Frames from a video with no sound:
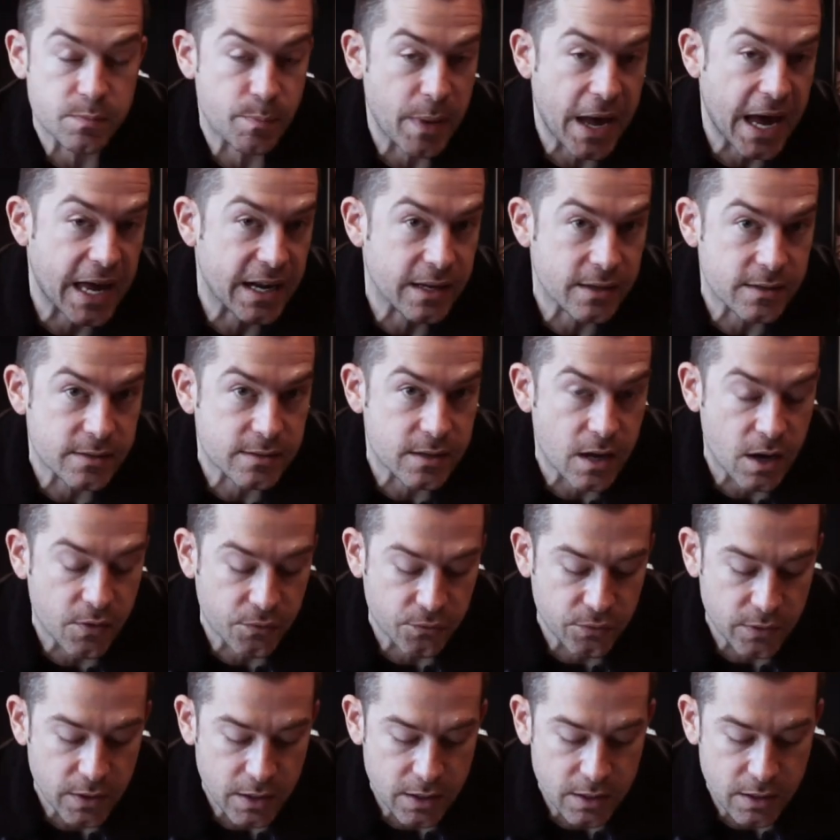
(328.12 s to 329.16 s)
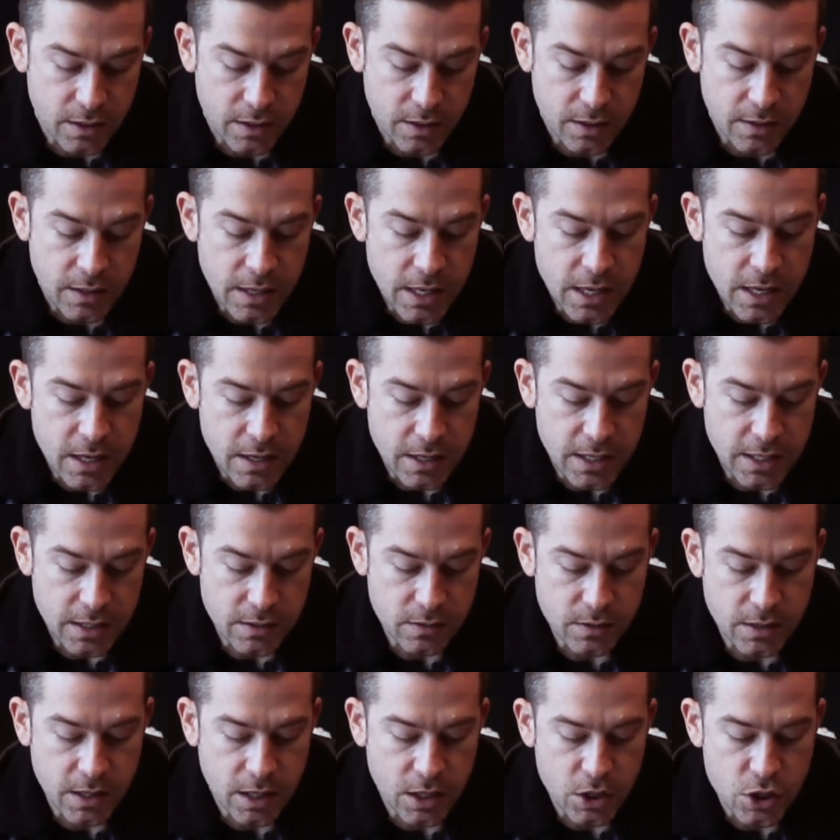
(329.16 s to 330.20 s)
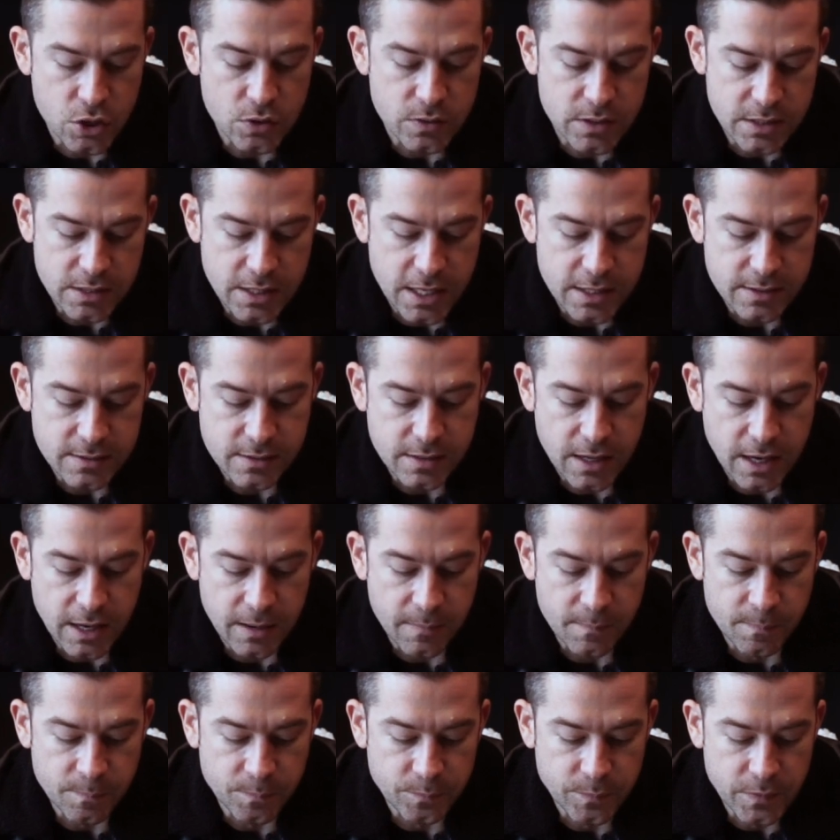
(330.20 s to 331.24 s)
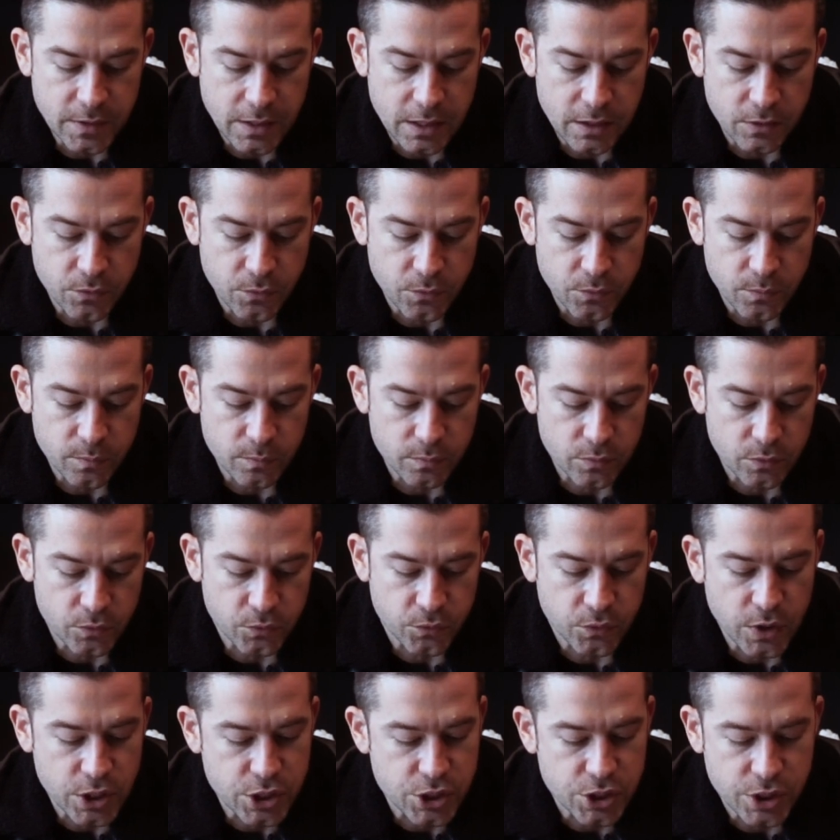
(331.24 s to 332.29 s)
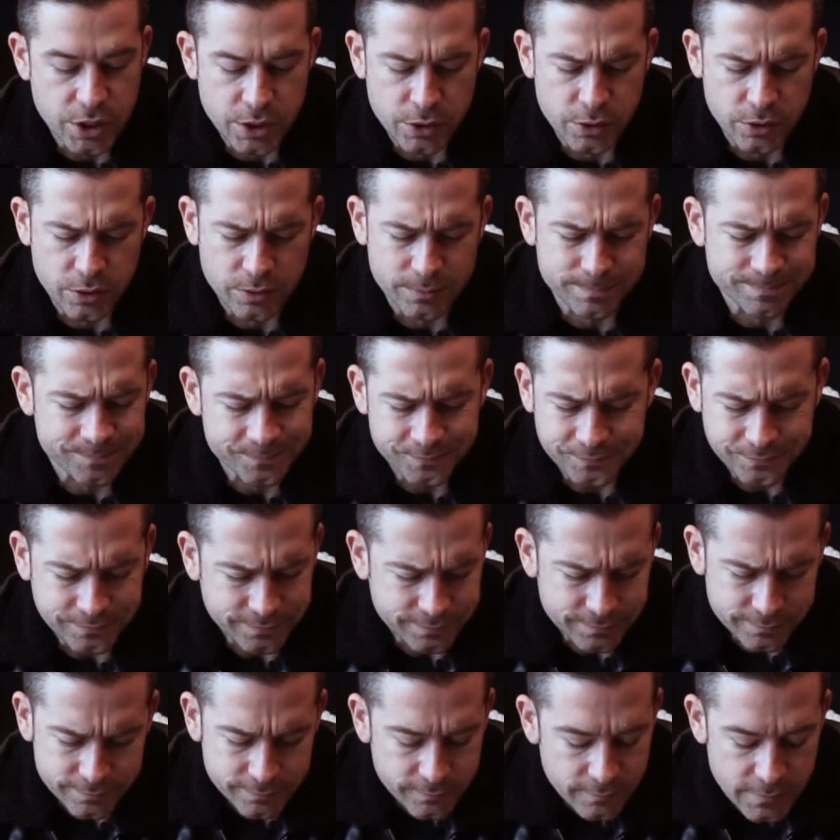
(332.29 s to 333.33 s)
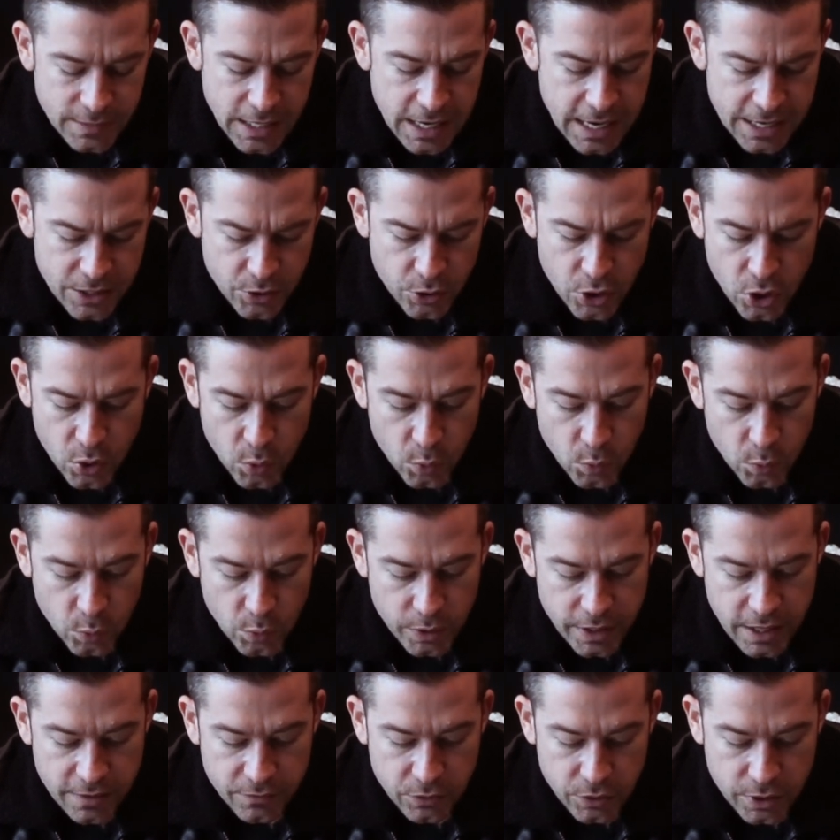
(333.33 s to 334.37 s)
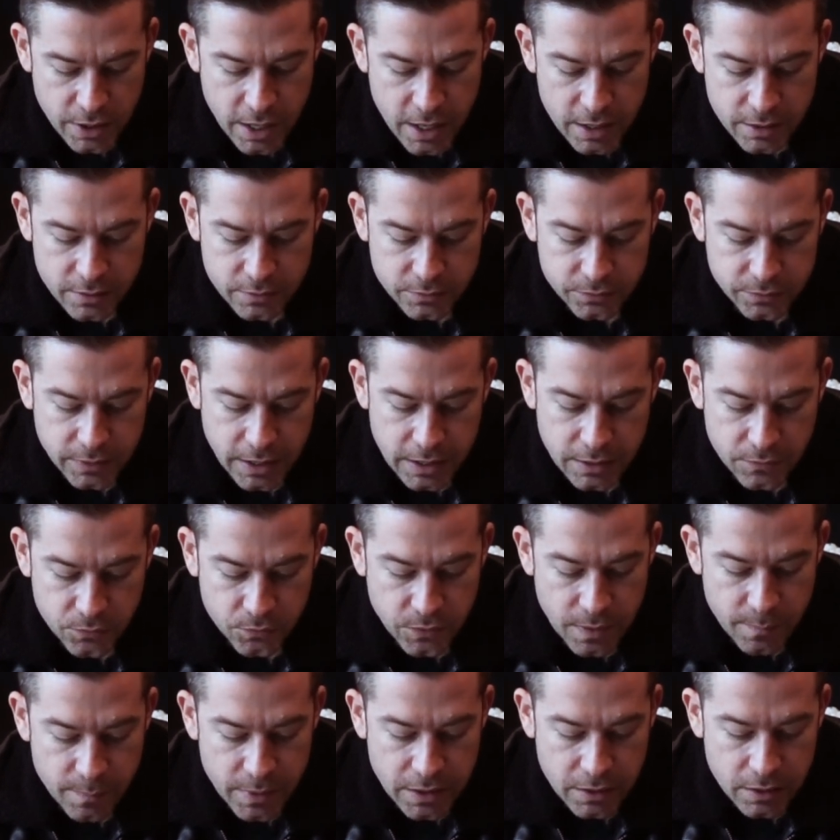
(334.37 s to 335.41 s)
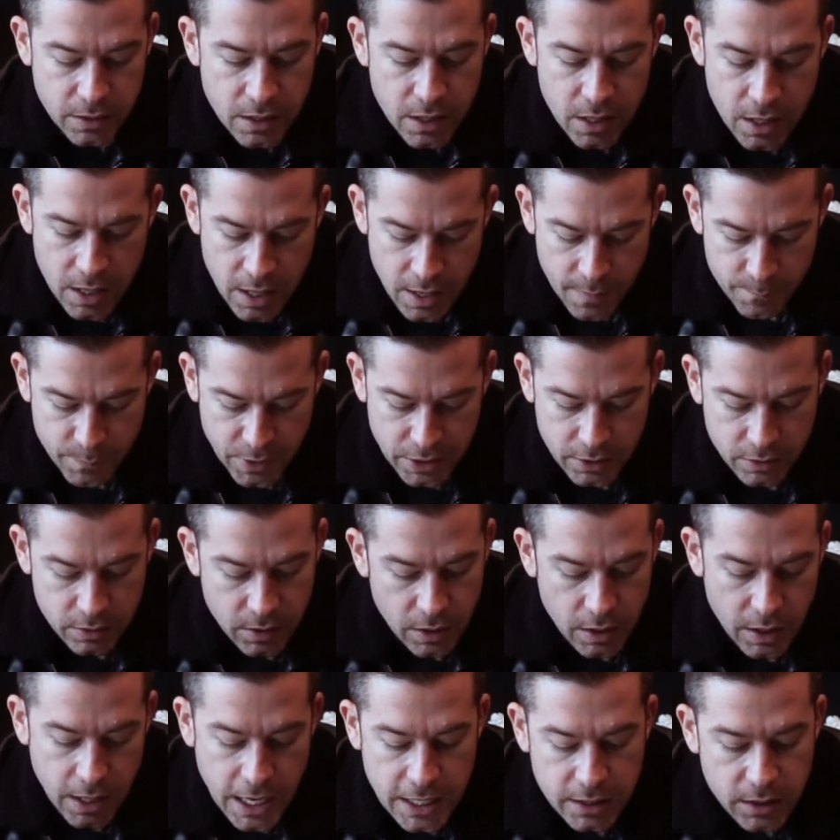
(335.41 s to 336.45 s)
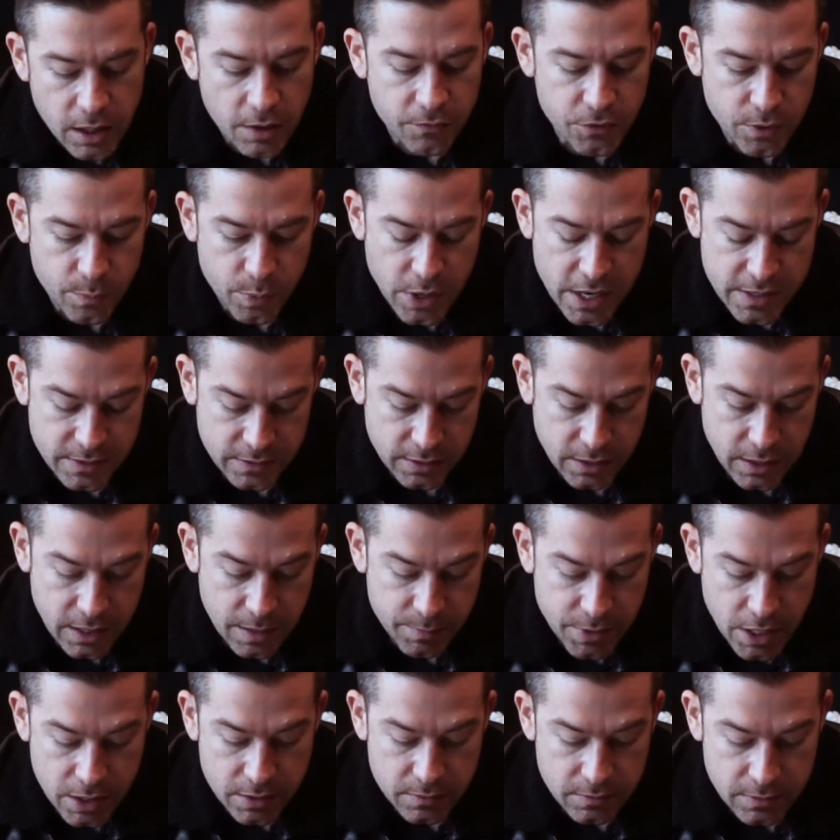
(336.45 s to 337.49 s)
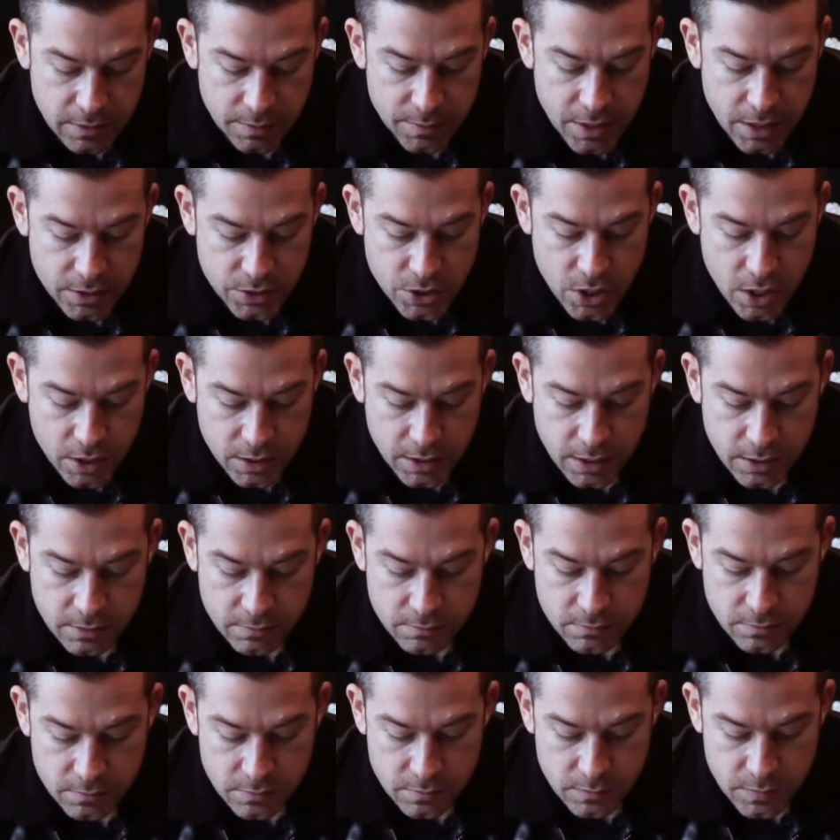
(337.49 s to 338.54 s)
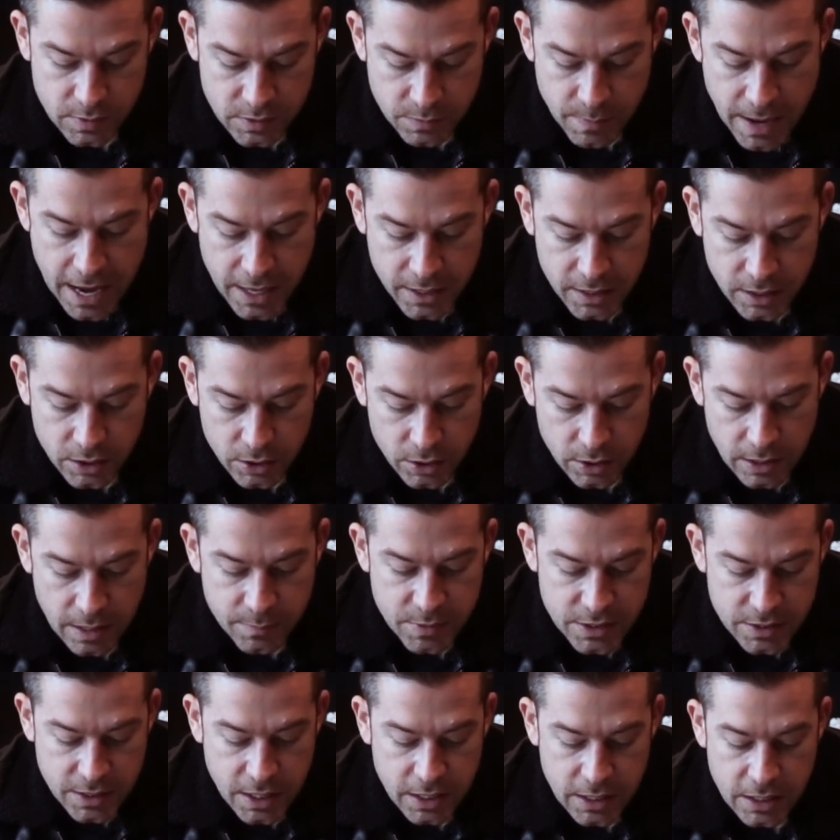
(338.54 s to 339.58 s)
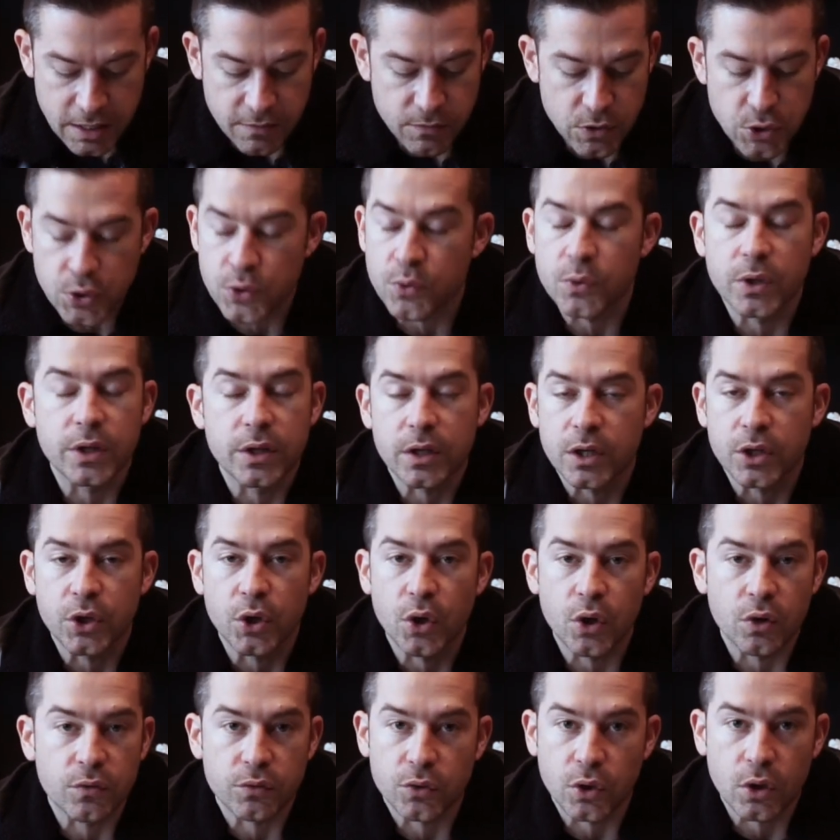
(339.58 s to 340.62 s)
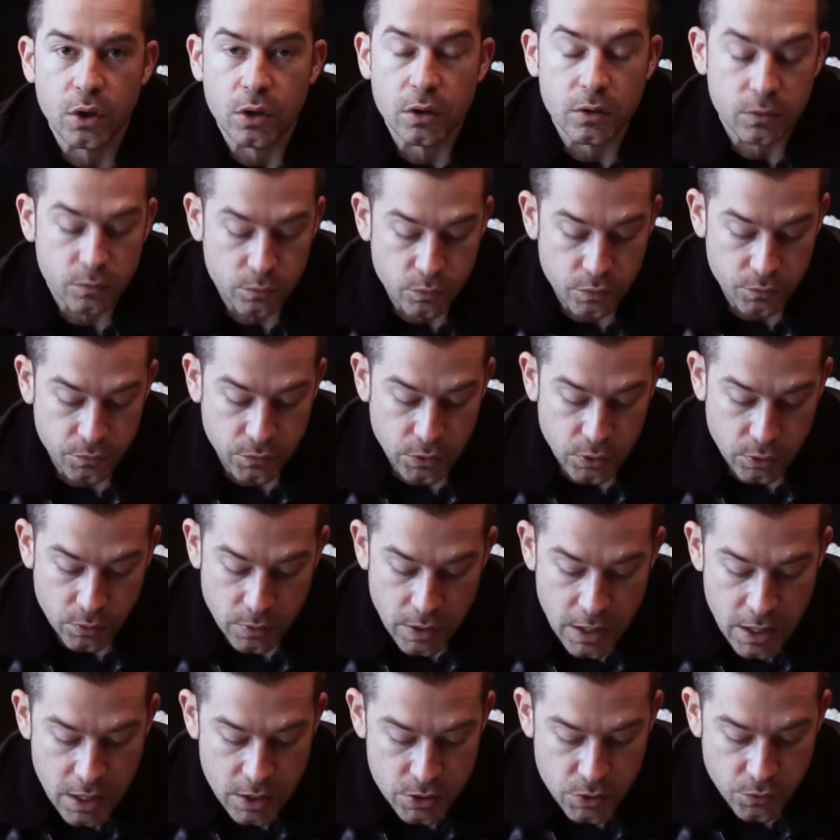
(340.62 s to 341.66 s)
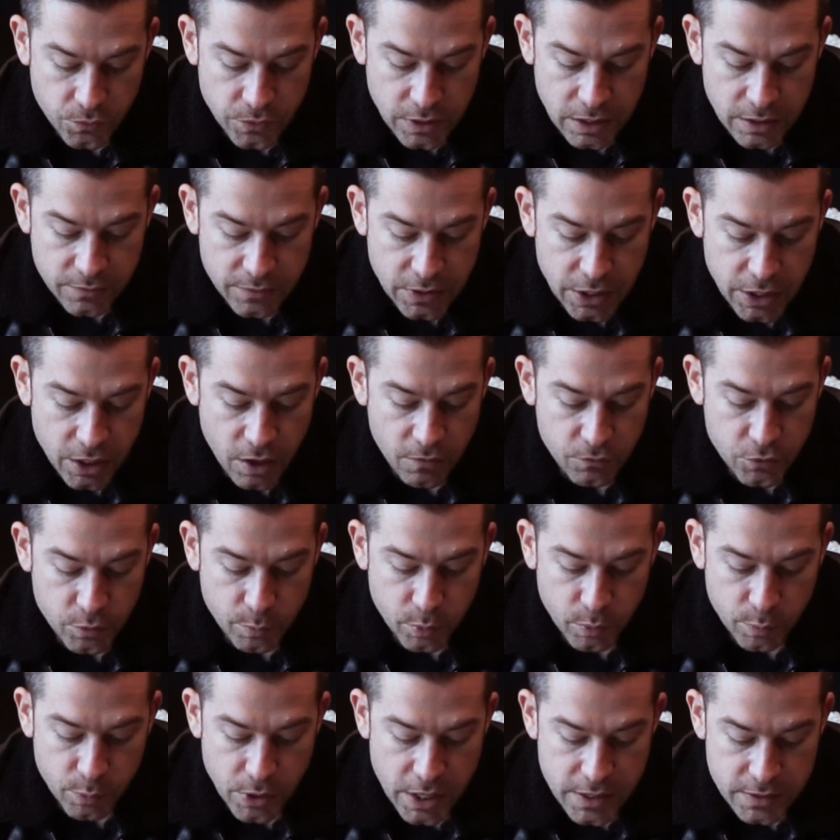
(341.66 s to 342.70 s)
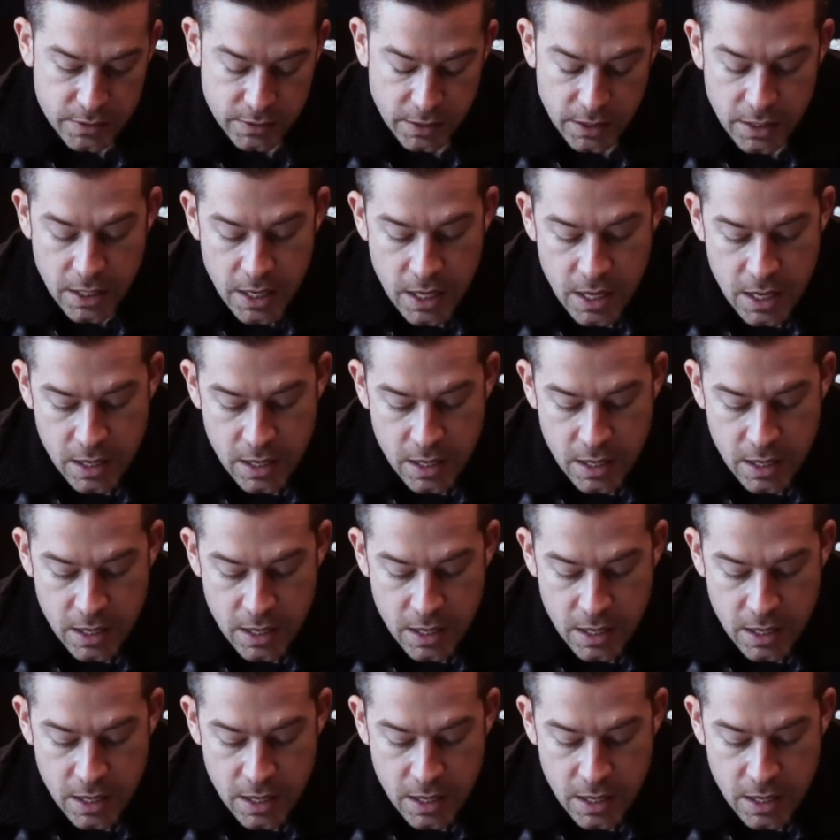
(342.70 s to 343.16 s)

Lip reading: Patek stuff, it kind of uses that same like friction or I don't know, whatever kind of like fitment. But I love the bracelet. I'm not talking smack here. I'm just kind of giving you an overall review. So very, very comfortable bracelet.